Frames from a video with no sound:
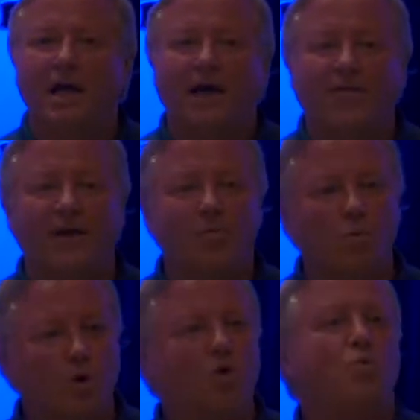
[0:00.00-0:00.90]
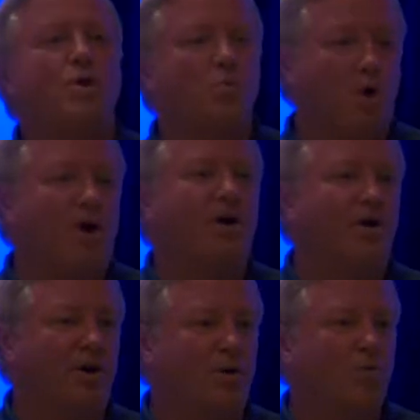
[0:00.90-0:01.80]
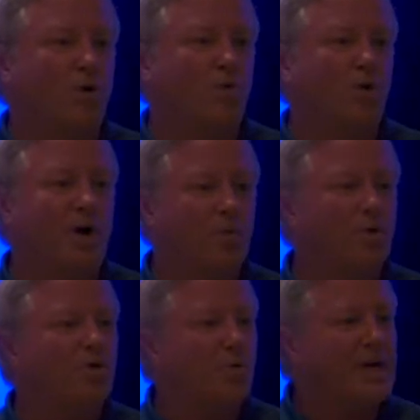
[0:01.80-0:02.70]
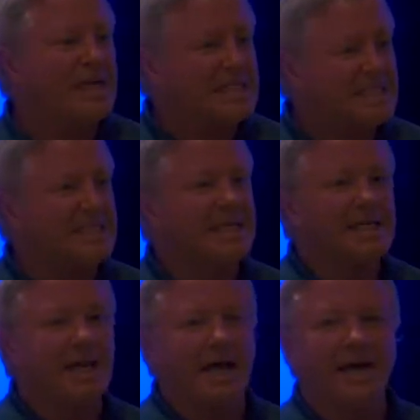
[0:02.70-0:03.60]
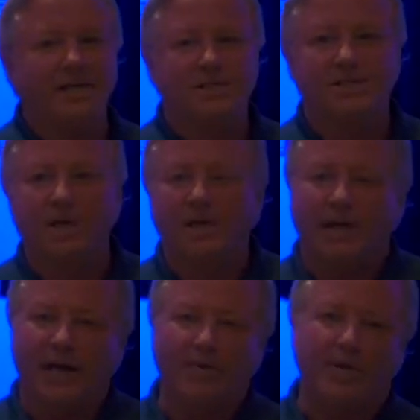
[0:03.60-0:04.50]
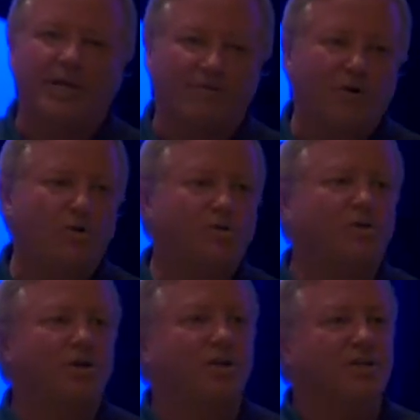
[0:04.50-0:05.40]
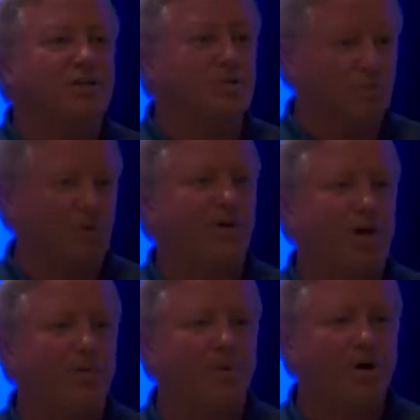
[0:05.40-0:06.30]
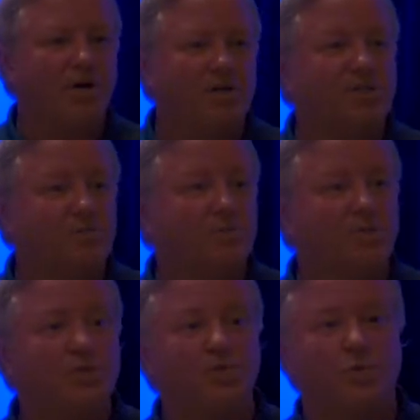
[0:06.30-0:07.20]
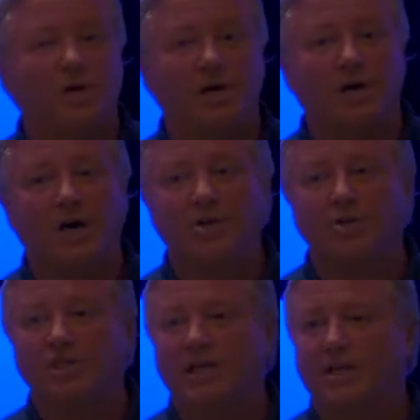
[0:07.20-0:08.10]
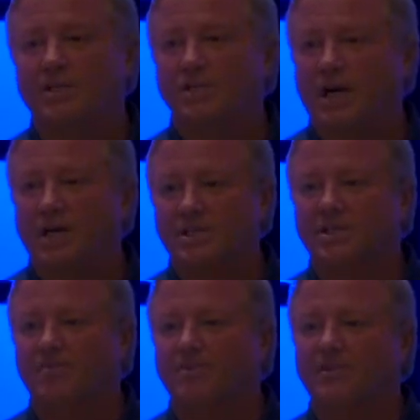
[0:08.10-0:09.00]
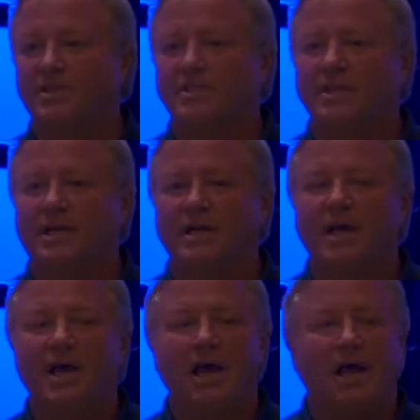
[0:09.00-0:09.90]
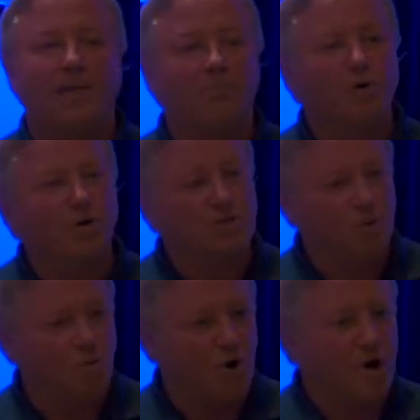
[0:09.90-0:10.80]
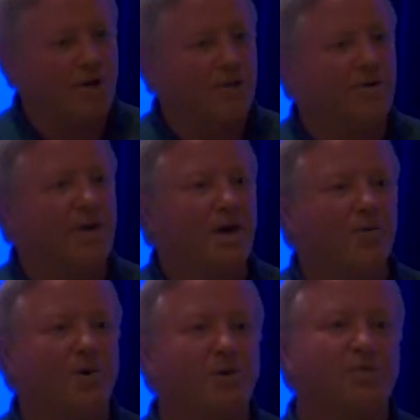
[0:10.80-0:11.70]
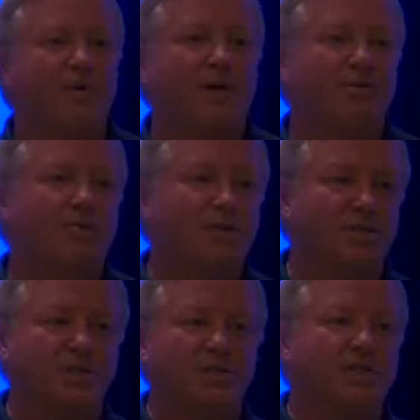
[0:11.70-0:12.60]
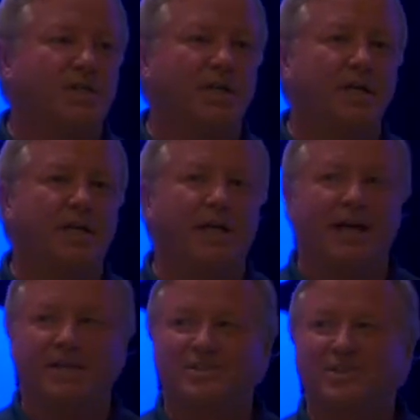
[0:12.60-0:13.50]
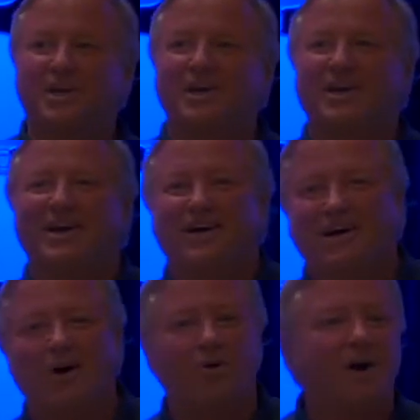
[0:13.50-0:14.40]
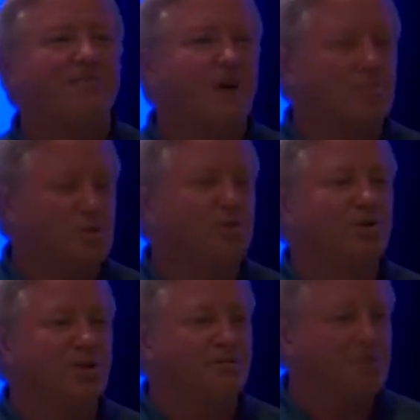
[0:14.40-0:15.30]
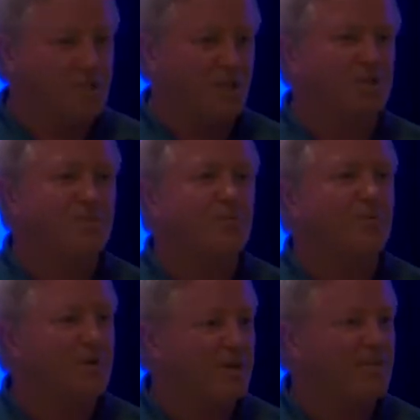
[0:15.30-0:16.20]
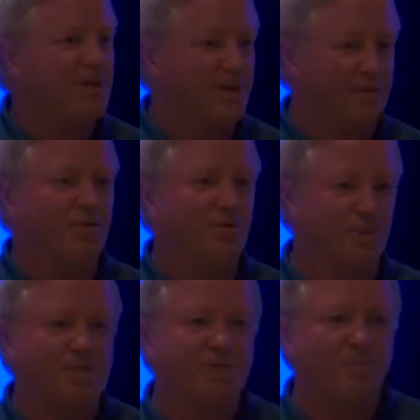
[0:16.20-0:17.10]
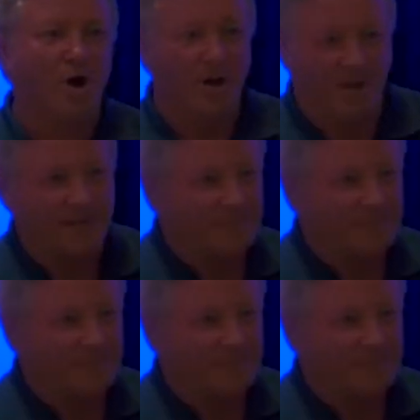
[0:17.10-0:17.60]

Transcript: And then what are we working on in worldwide? What do we see as, hey, we need to focus on this to really help our customers uh, understand this concept of SDN and put it to work in their networks rather than just seeing it as uh, a lot of opportunity for salespeople to come in and give you a bunch of marketing?